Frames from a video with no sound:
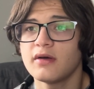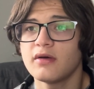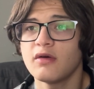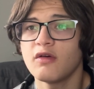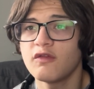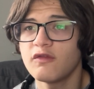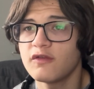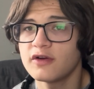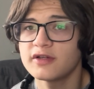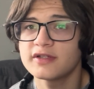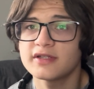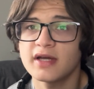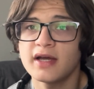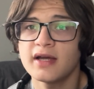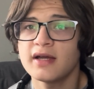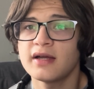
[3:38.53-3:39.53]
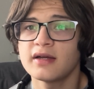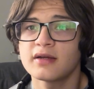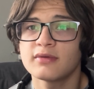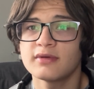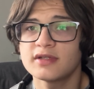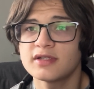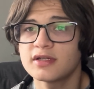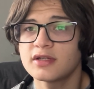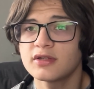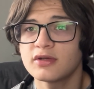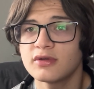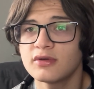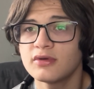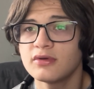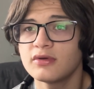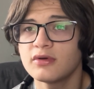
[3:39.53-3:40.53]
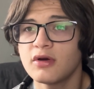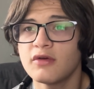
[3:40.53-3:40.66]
offers a critique